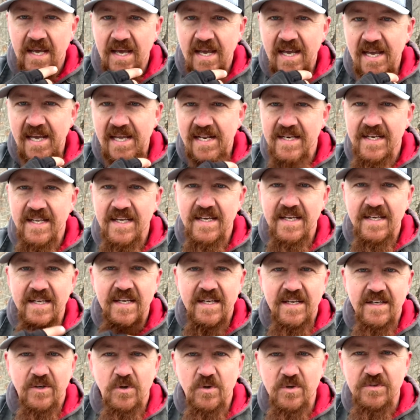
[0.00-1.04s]
And of
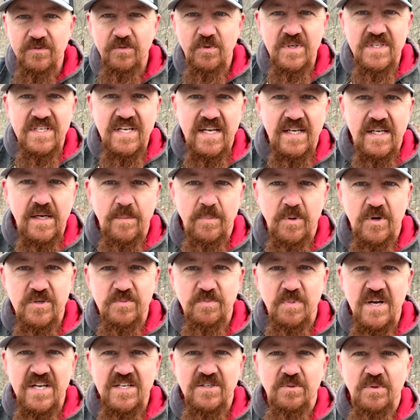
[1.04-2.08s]
course, if we take up our
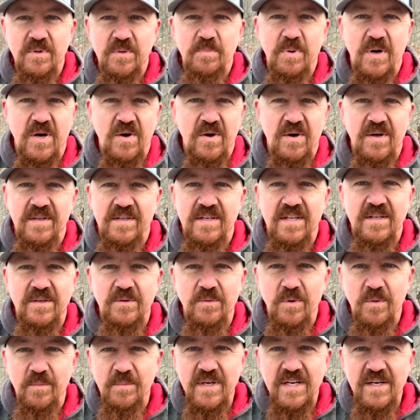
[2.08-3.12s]
space with a pond, then there
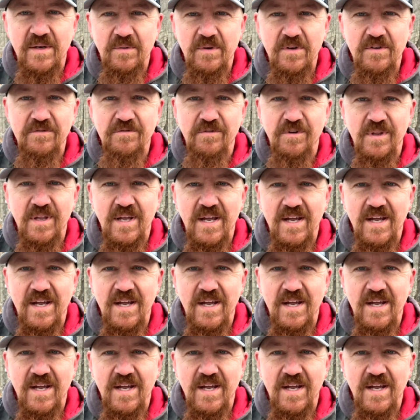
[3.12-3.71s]
won't be any room for